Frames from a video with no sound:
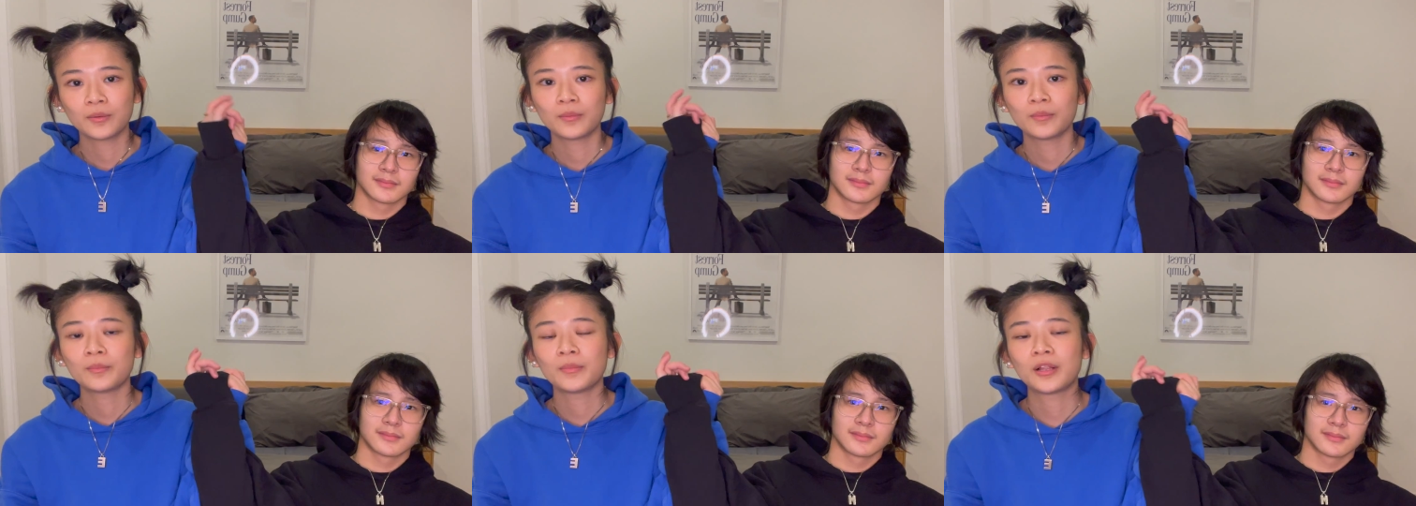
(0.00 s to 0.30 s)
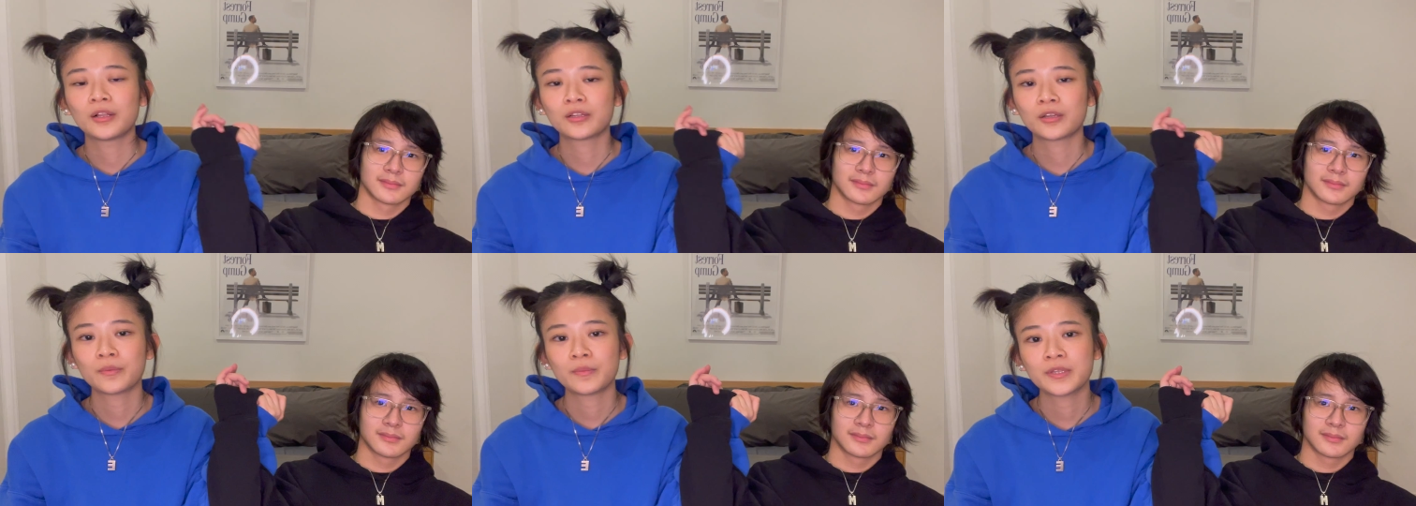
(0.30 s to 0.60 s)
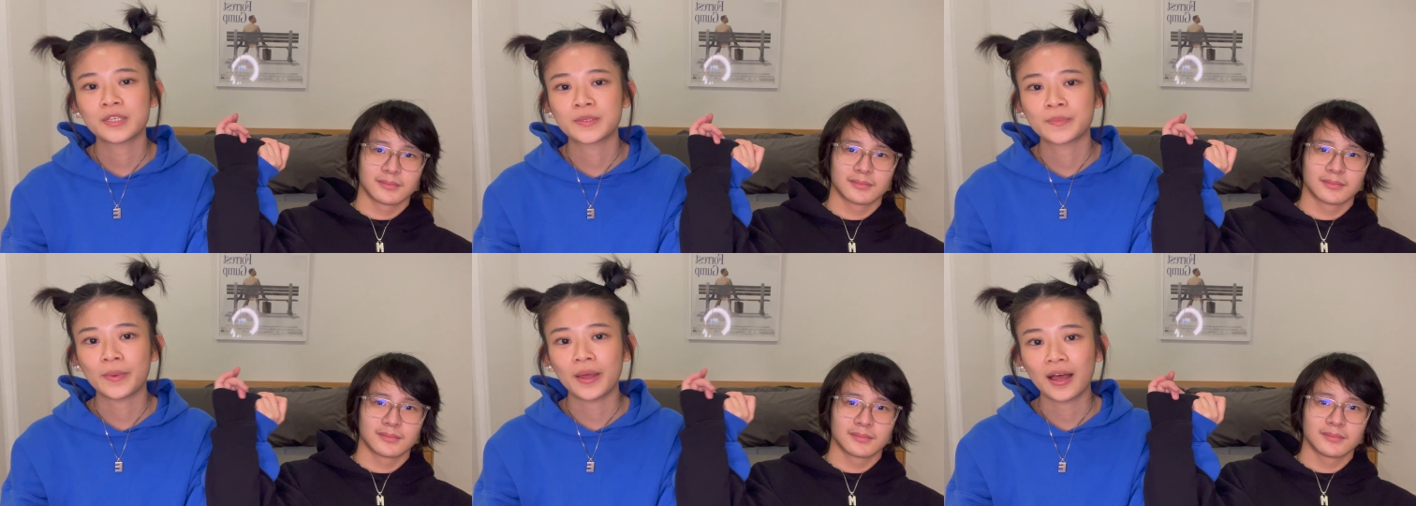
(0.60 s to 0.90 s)
Speaker 1: Malcolm
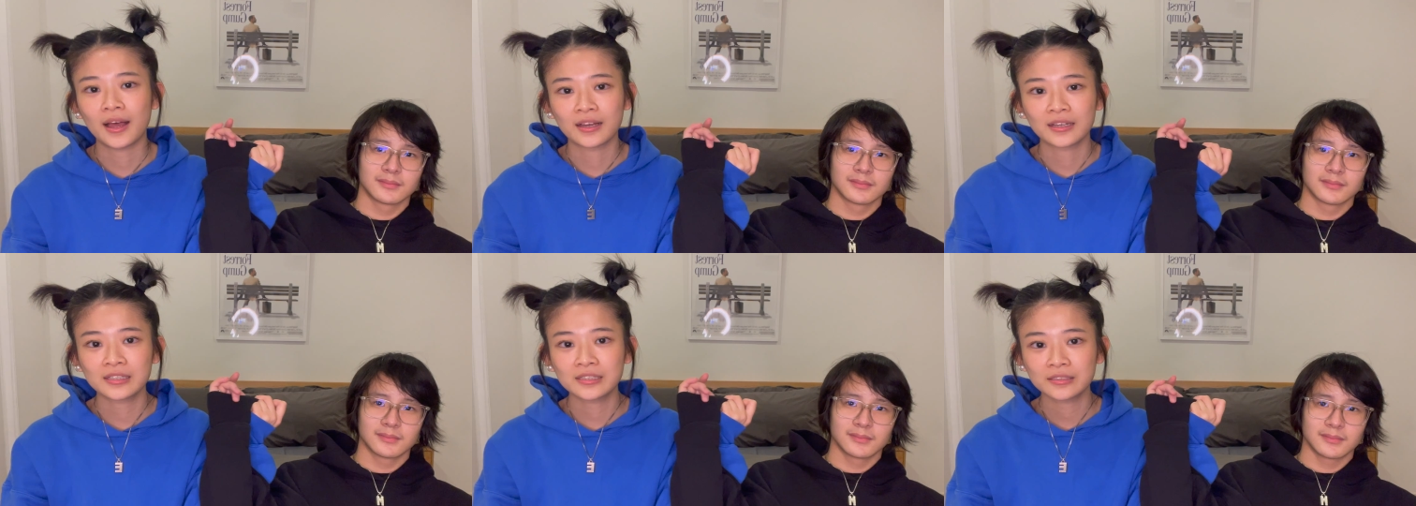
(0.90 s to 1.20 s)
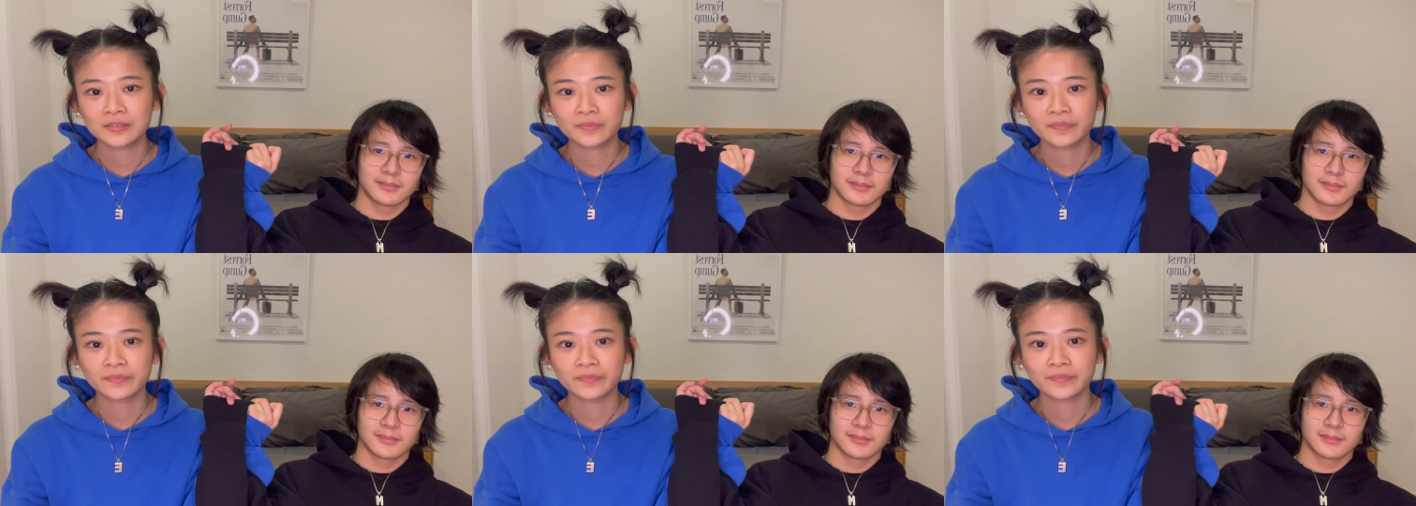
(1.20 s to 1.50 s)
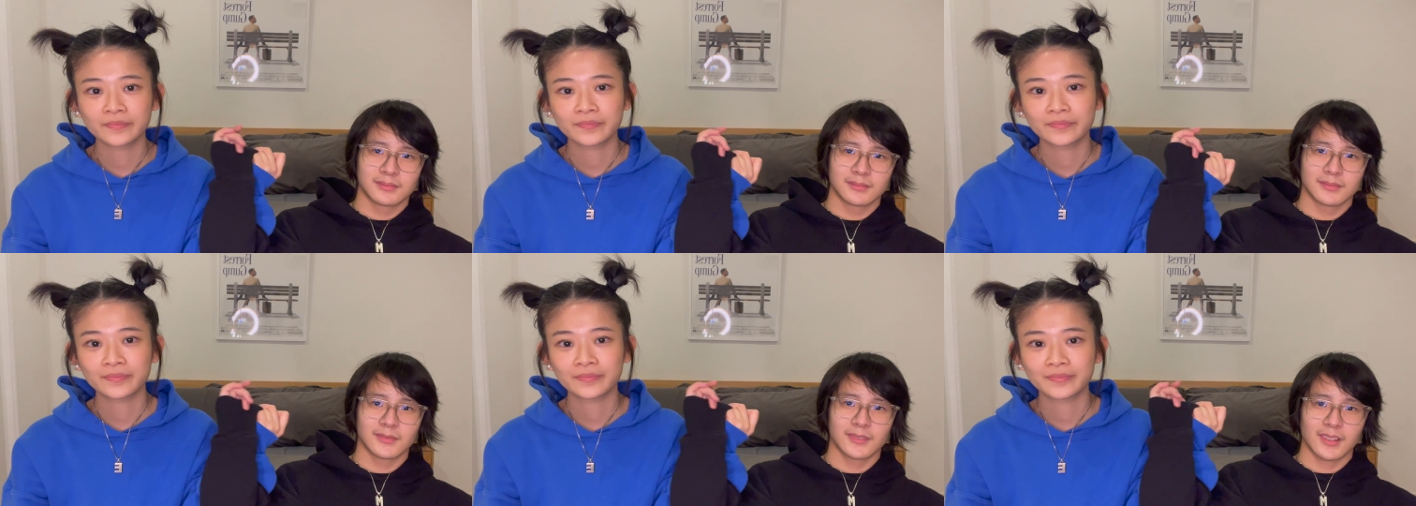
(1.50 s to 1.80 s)
is back.
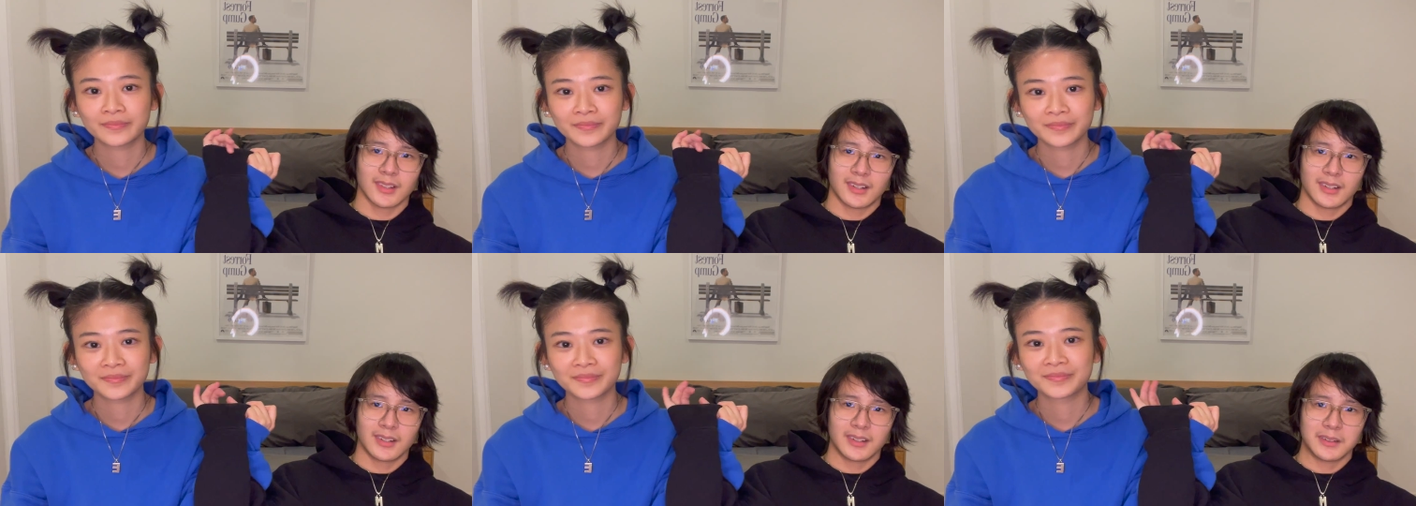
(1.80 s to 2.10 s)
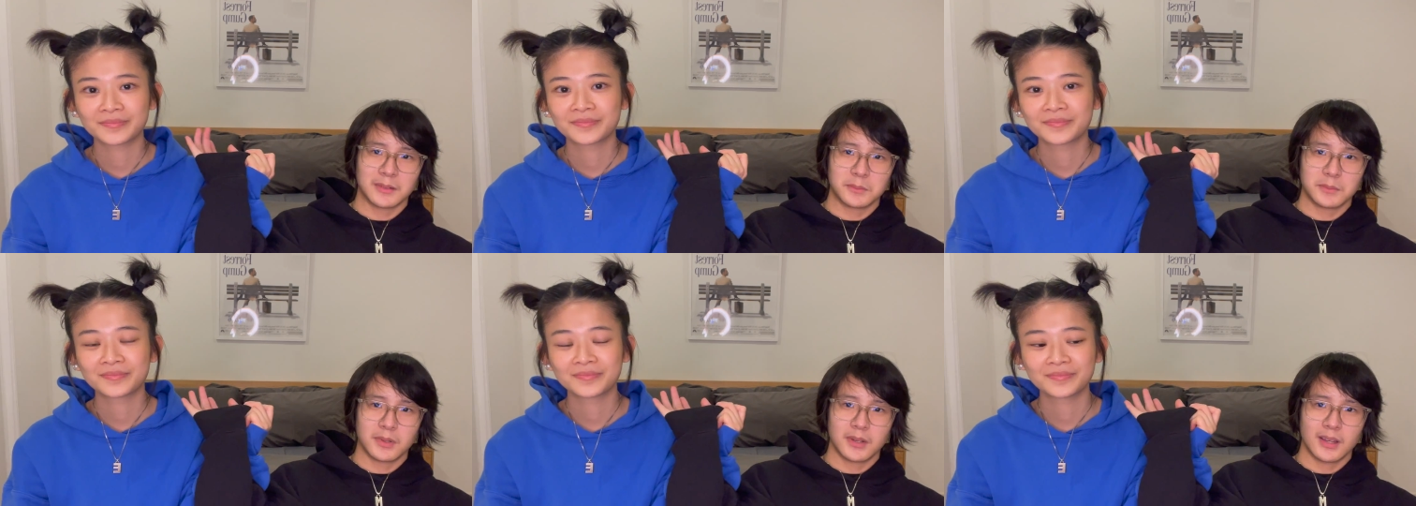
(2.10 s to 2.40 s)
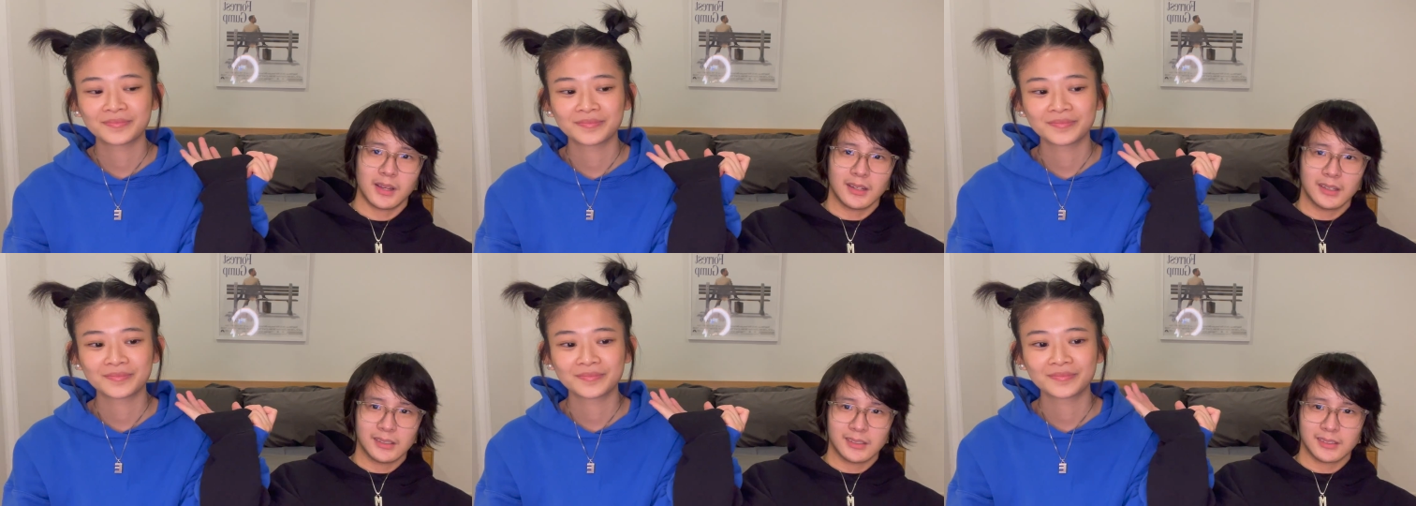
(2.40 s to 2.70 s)
Speaker 2: I'm oh, in oh god.